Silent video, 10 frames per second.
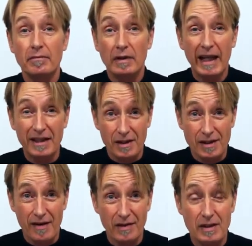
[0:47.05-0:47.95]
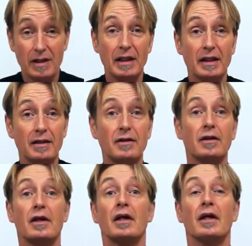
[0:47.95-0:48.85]
letter 17,
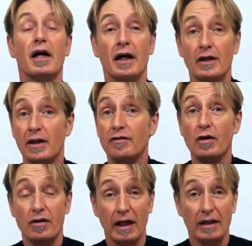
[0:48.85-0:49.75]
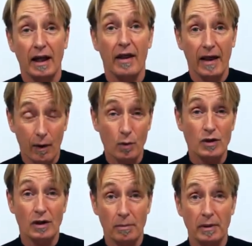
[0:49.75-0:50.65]
and if you think that that was
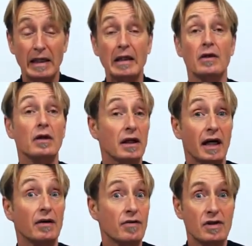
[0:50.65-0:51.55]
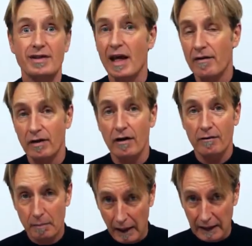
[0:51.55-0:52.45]
going to be the kind of the savior
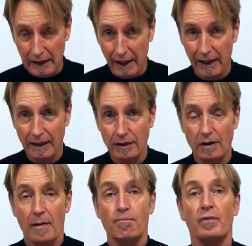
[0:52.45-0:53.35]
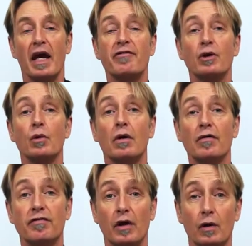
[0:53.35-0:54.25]
of mankind. If you were a
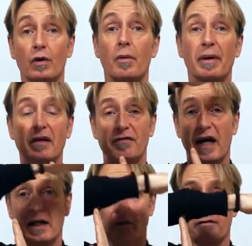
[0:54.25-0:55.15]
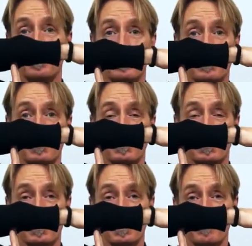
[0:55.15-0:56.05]
follower, a big fan of
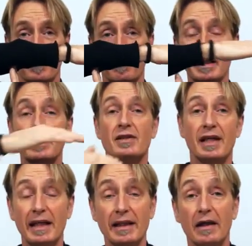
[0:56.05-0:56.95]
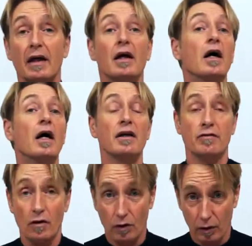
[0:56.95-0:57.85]
the big T, and
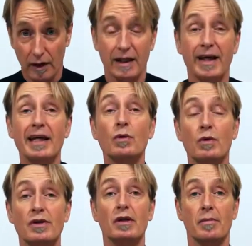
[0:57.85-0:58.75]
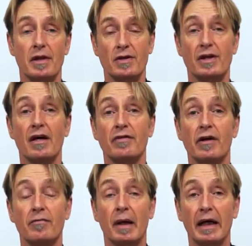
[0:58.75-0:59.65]
if you thought that he was going to be the
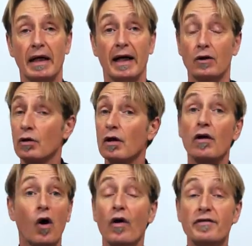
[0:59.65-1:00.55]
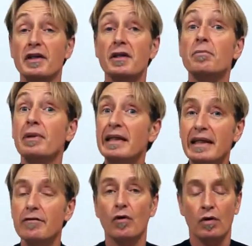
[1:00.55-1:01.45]
saviour of mankind, or if you didn't
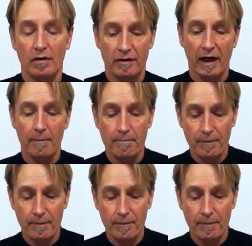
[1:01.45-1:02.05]
believe all of that.